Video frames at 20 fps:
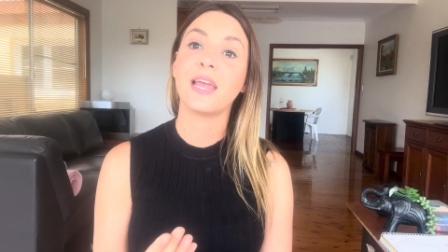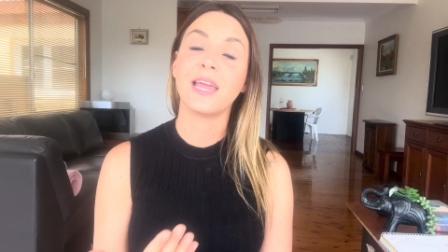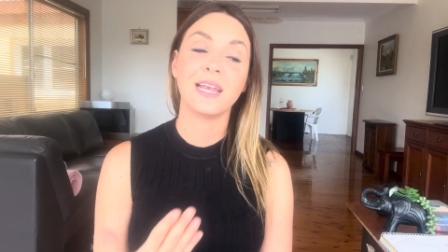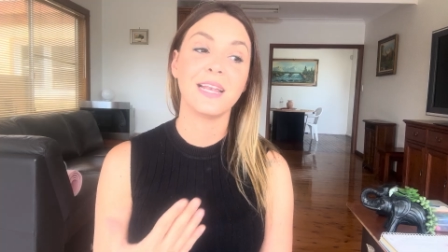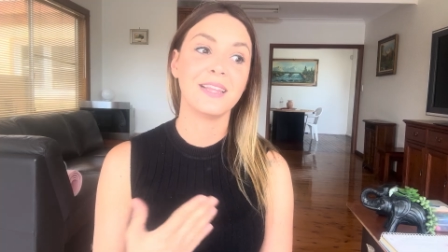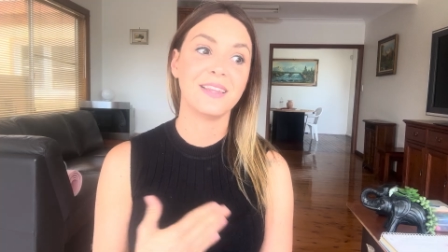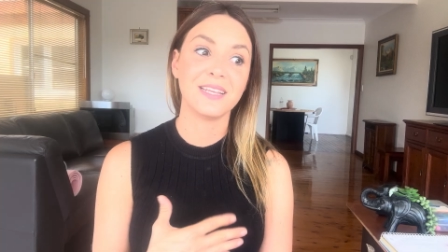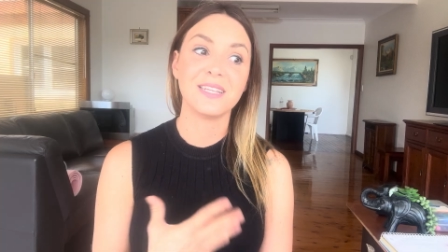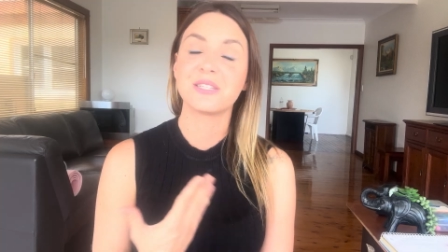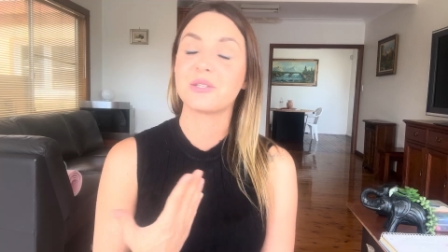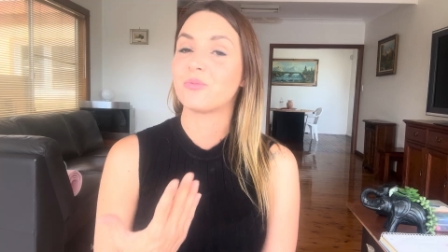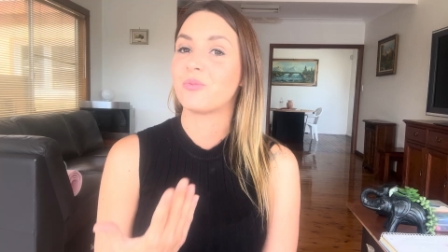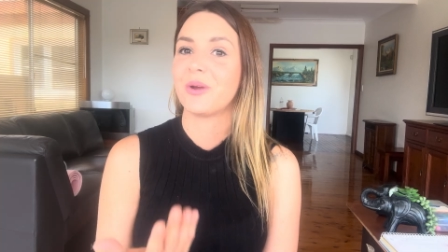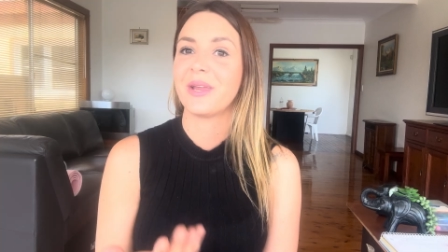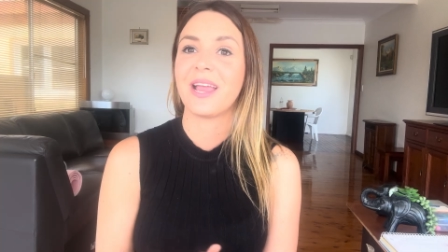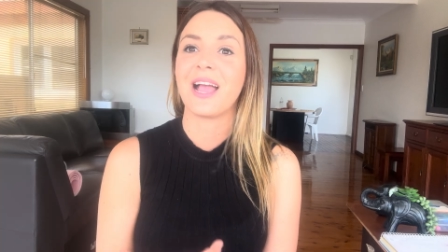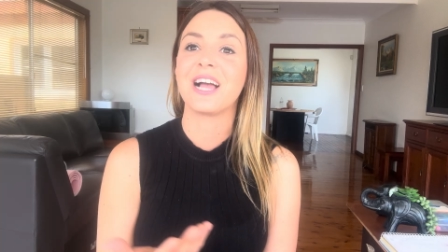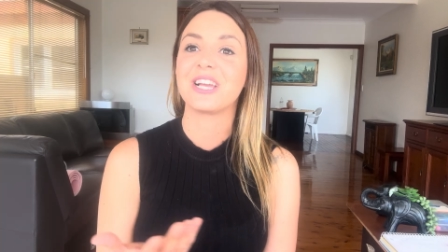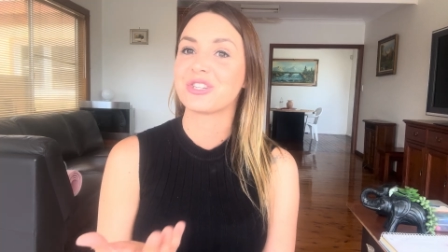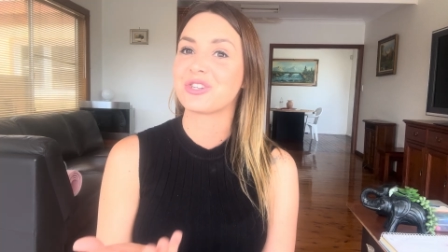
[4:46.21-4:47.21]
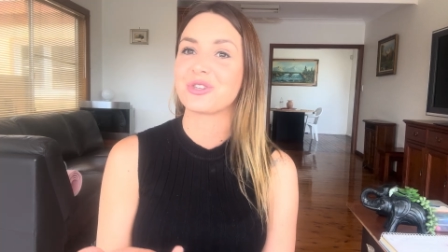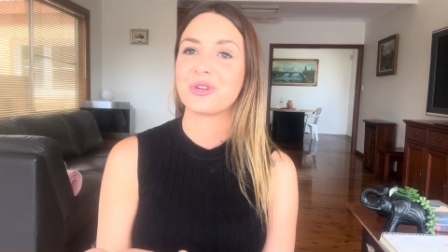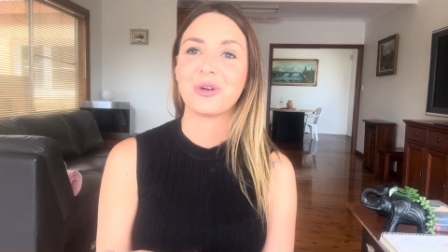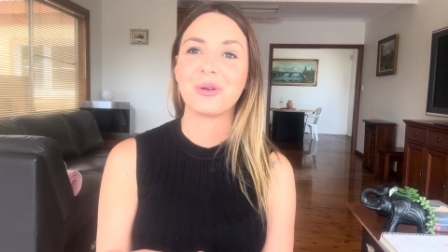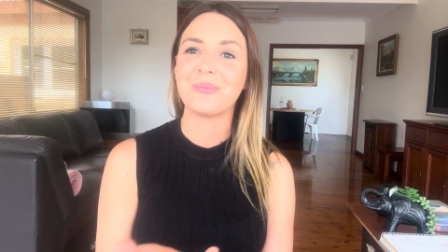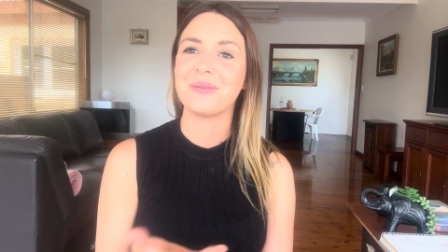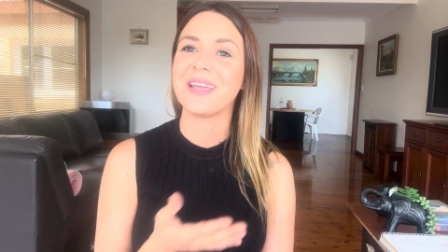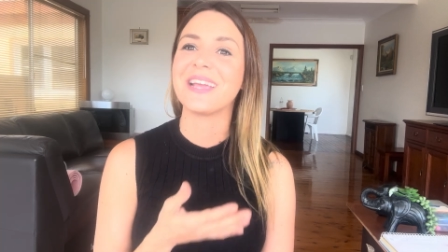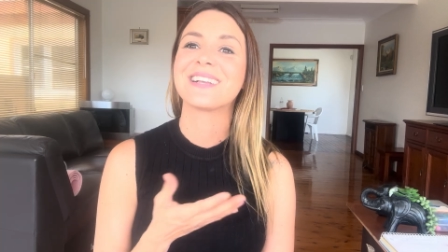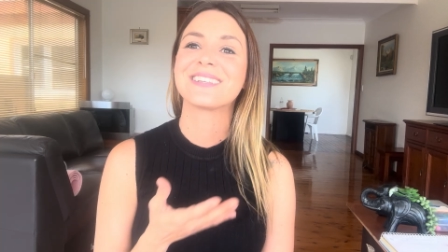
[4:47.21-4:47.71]
And this week has
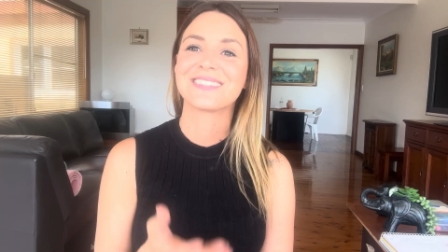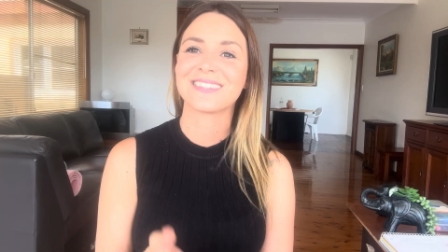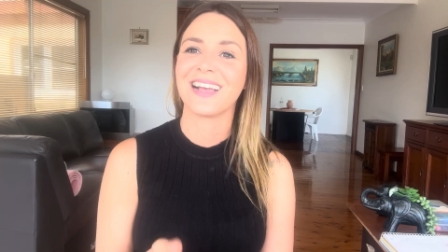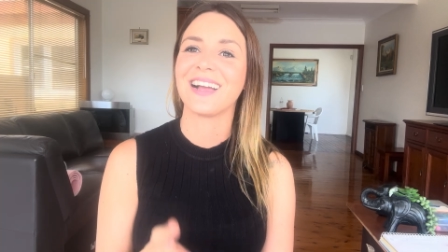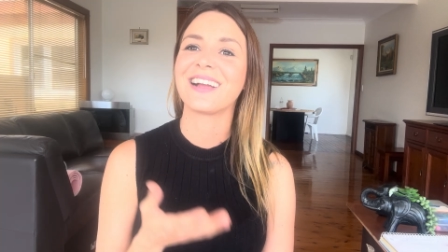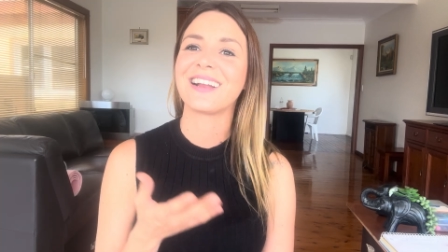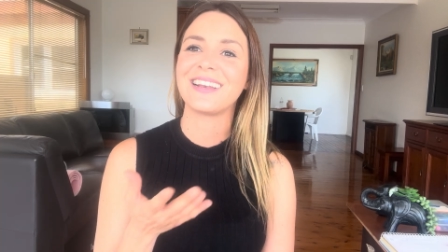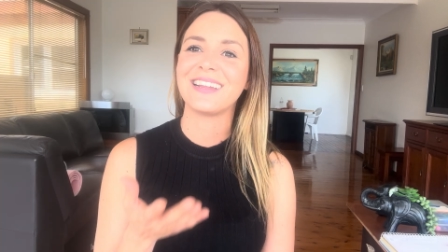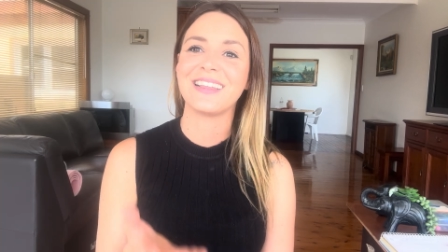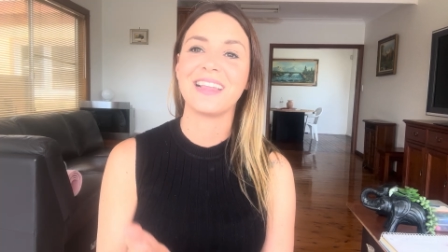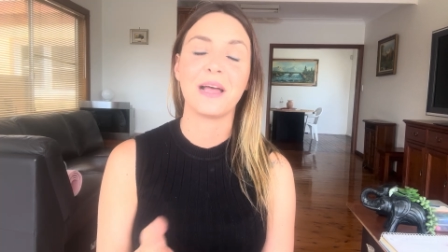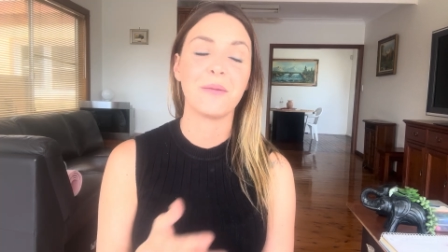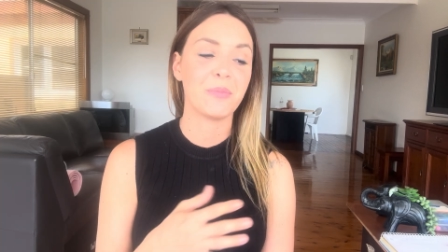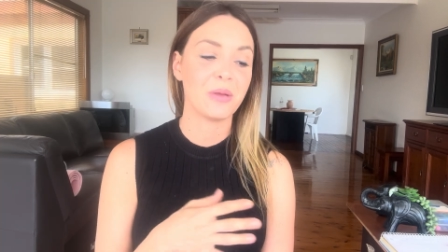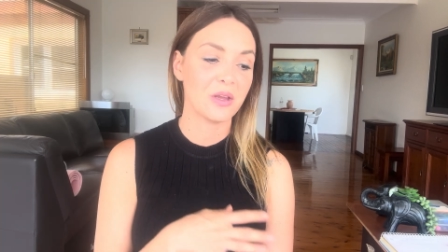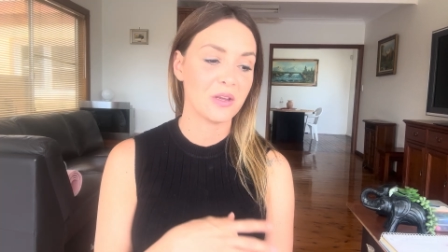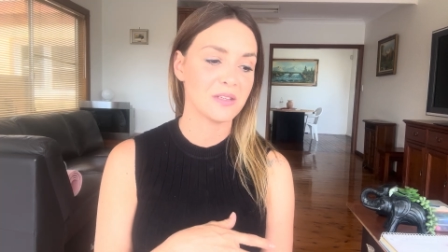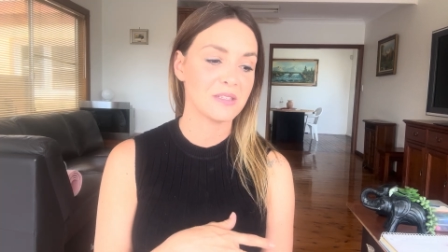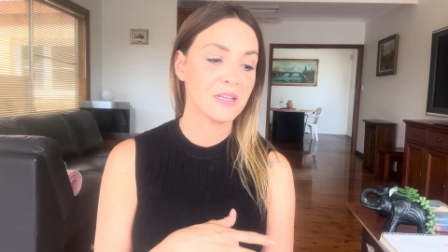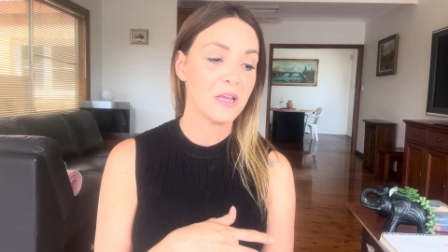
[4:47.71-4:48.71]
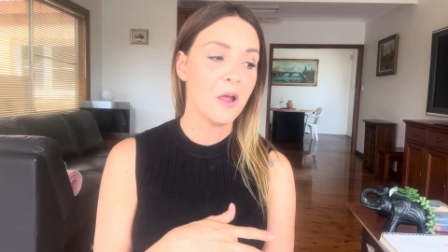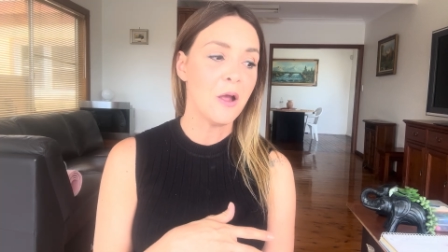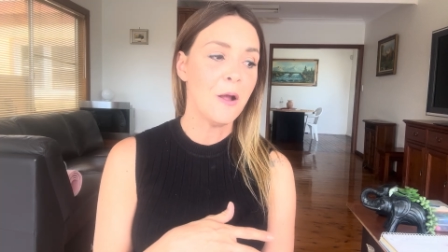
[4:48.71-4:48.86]
shown me exactly that, because